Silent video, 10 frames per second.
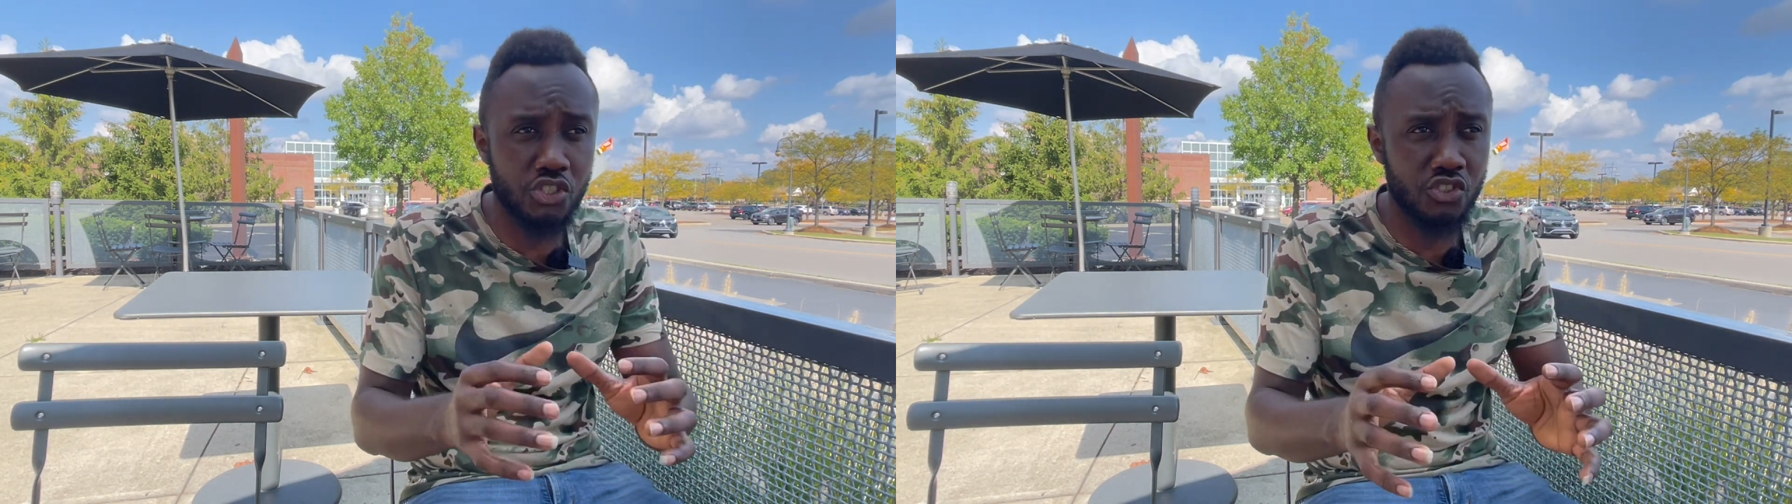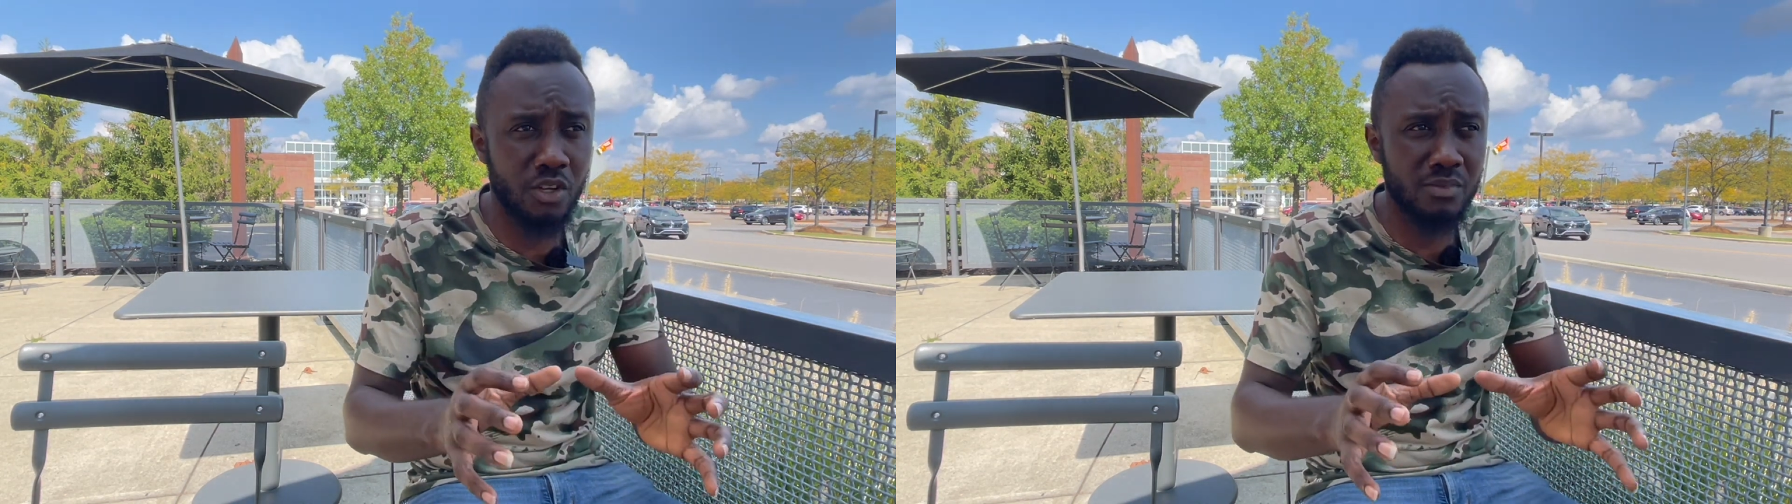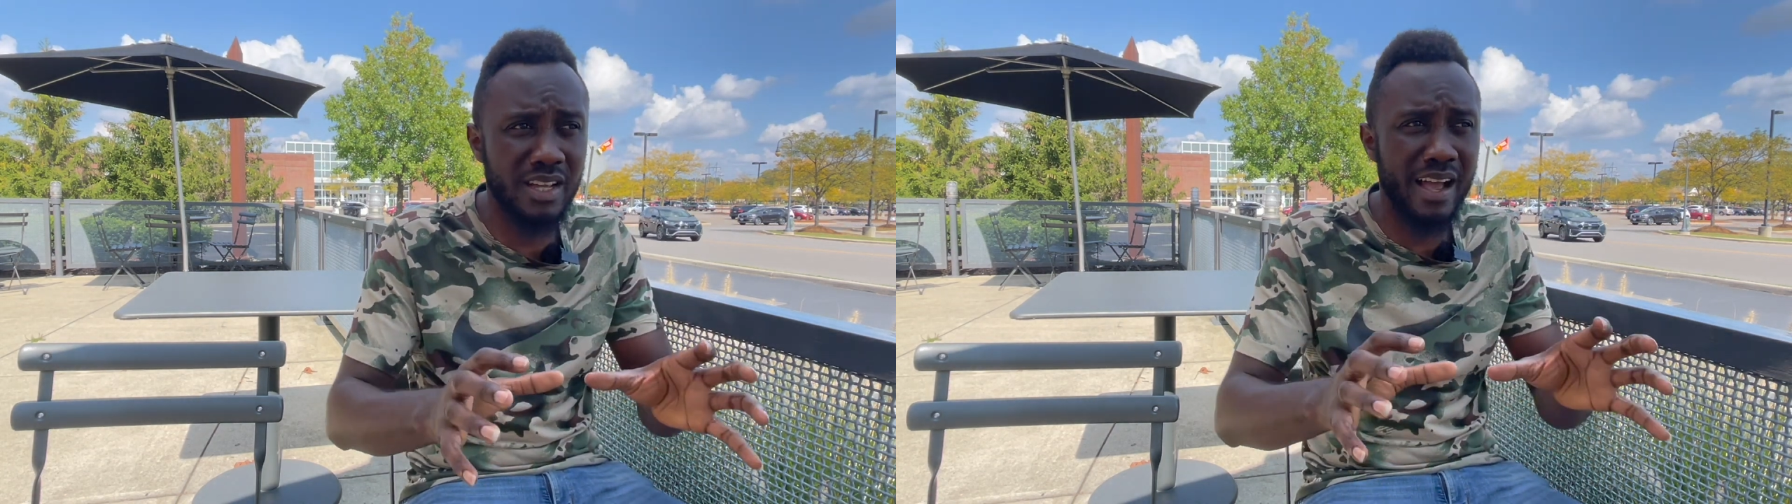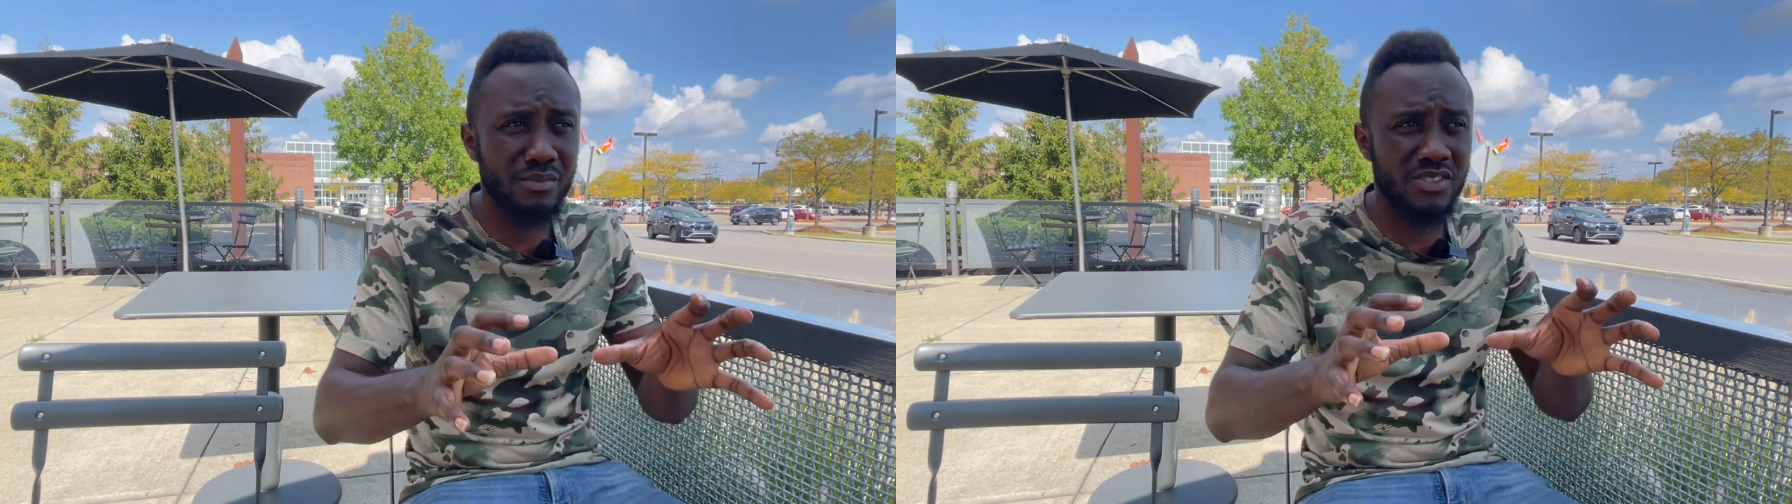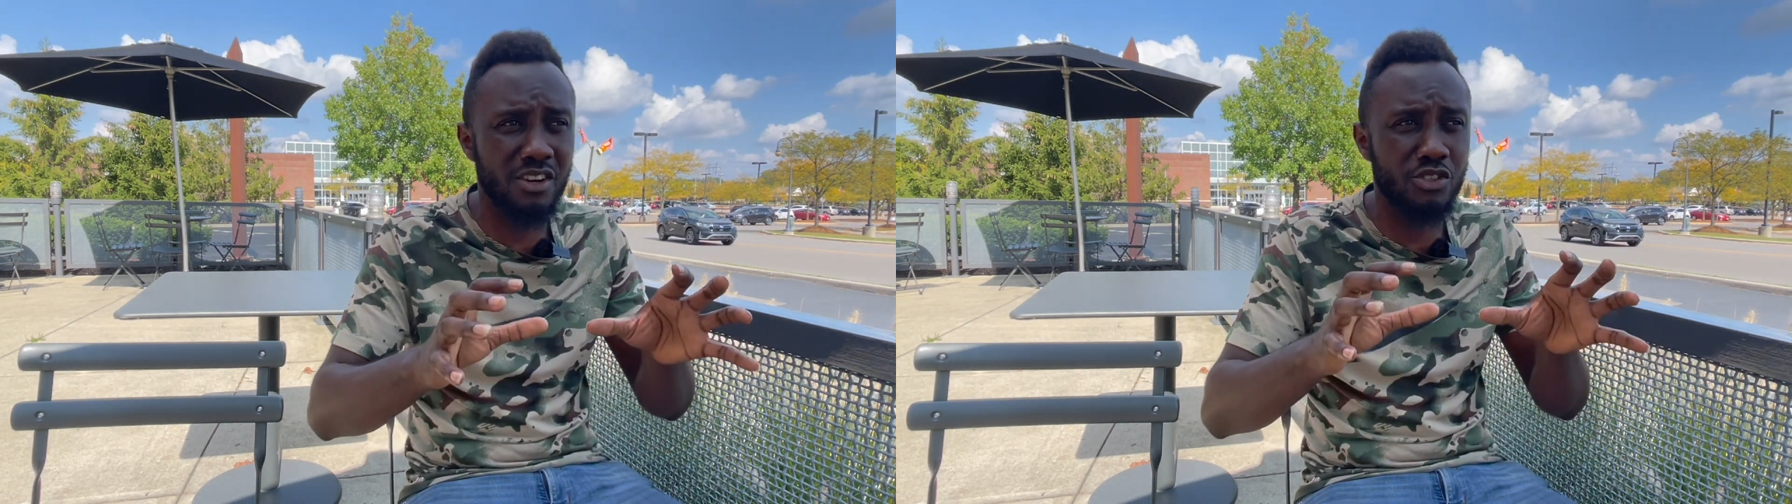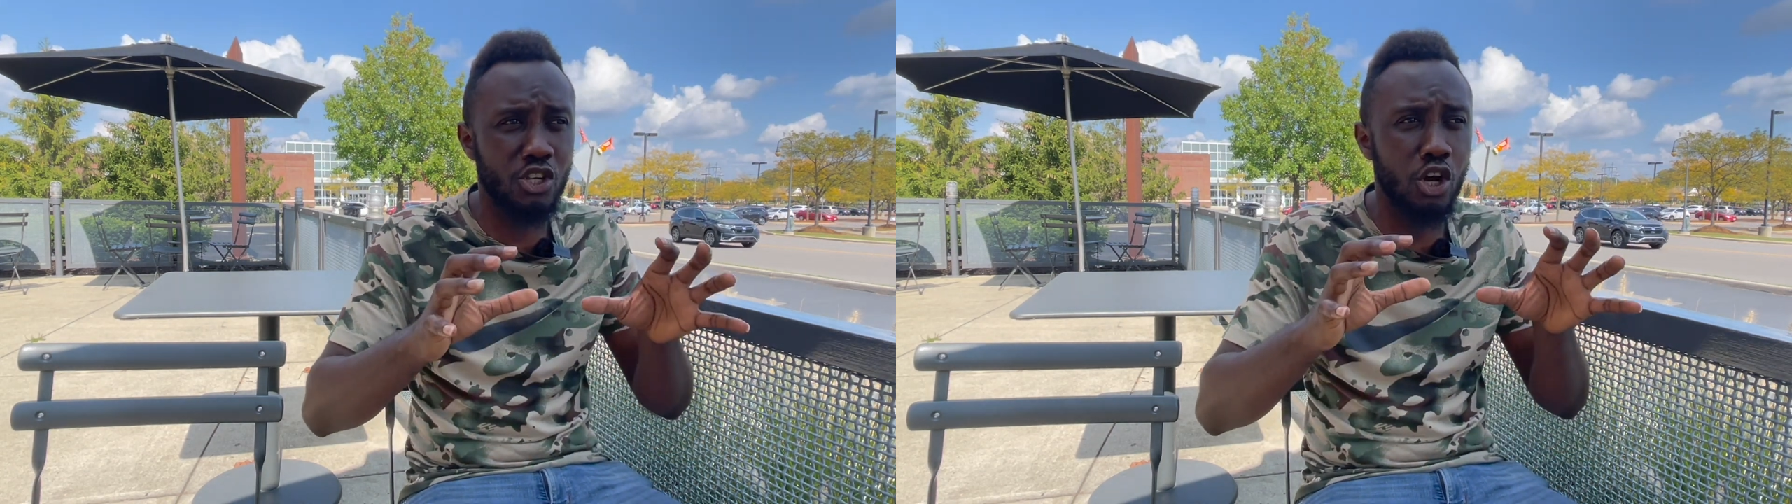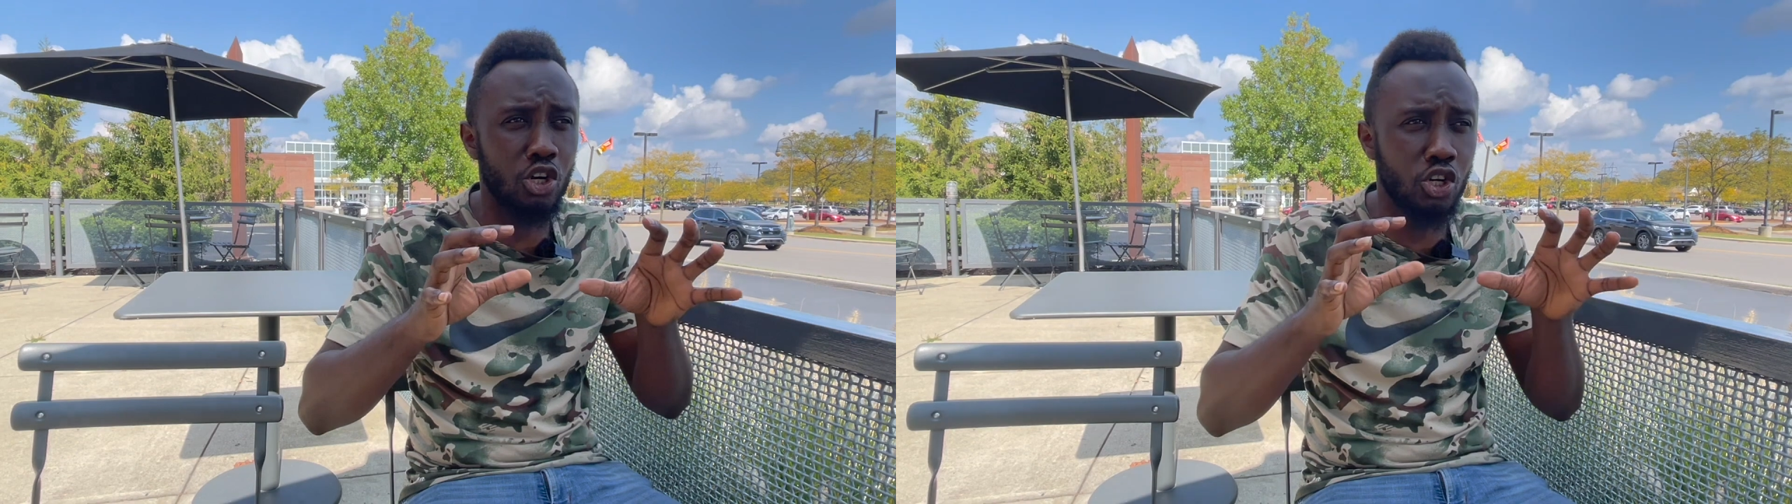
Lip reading: sometimes there's a